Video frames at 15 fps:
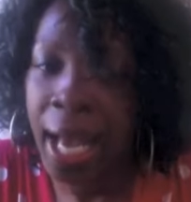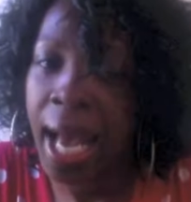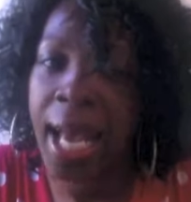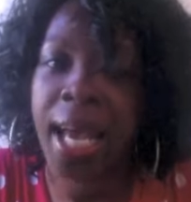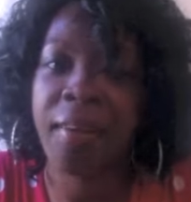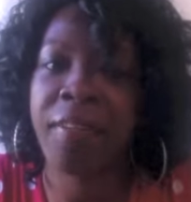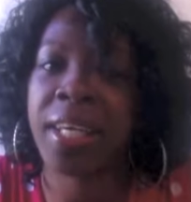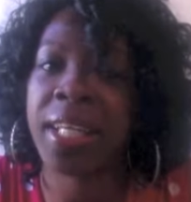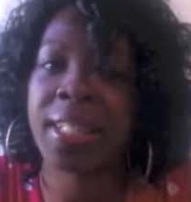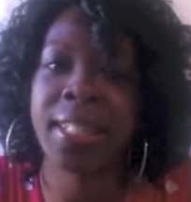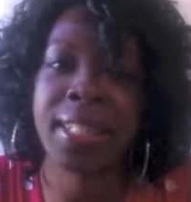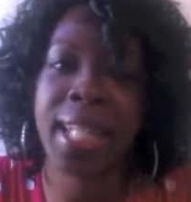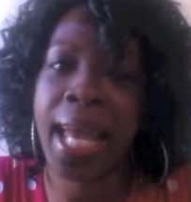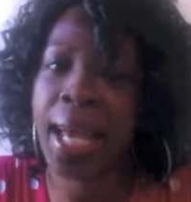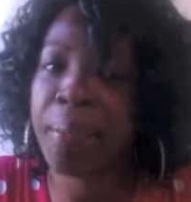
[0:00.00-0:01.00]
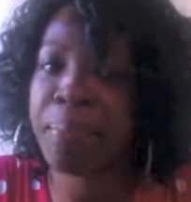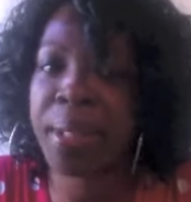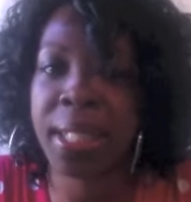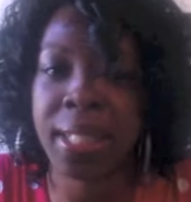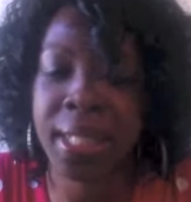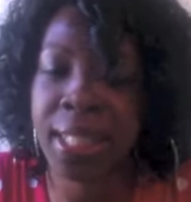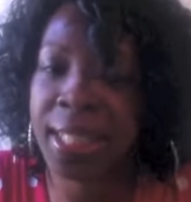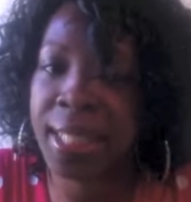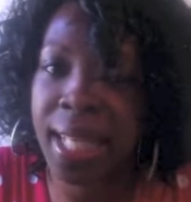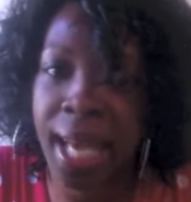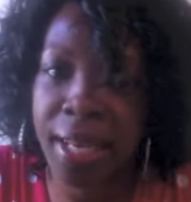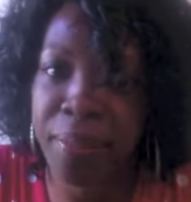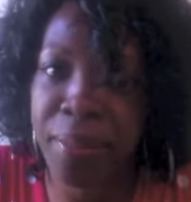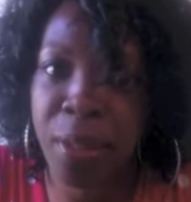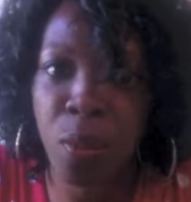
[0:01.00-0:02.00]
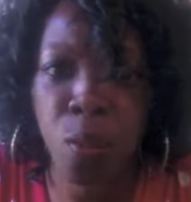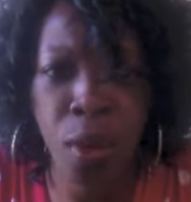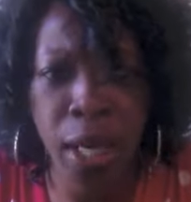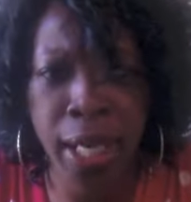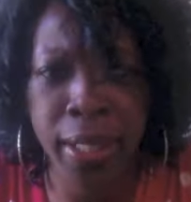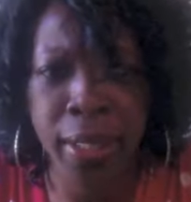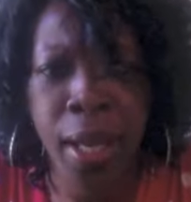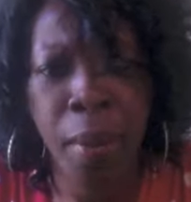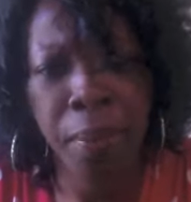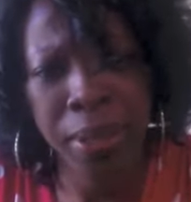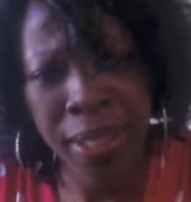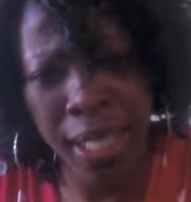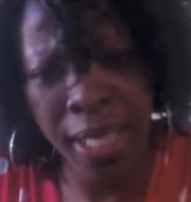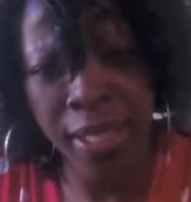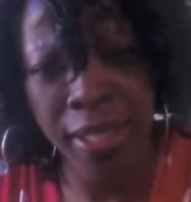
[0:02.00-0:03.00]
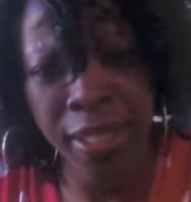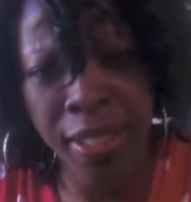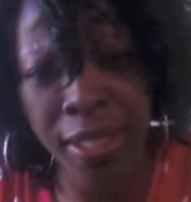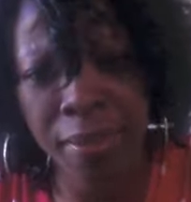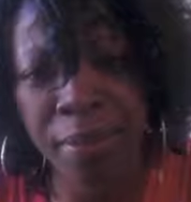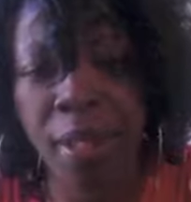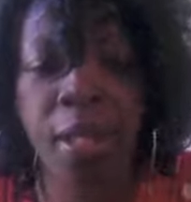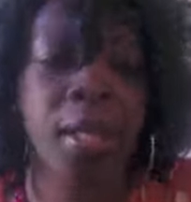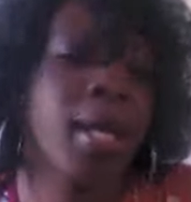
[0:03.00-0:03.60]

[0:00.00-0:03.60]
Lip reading: I have a snack beast inside of me. What? Potato chips?